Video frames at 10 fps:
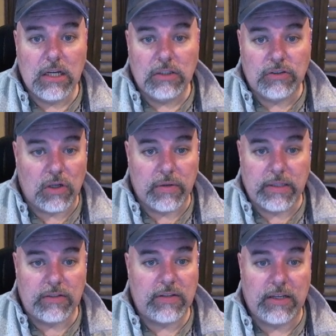So in
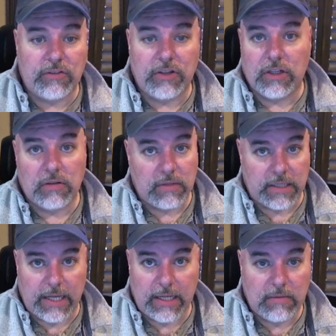this case here,
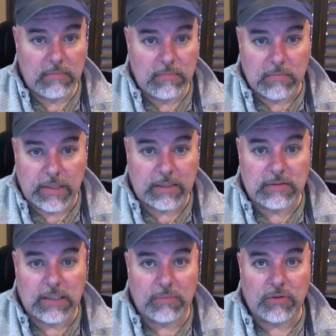again, next
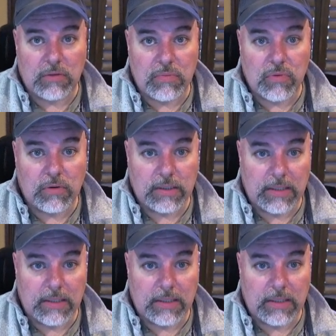steps are important.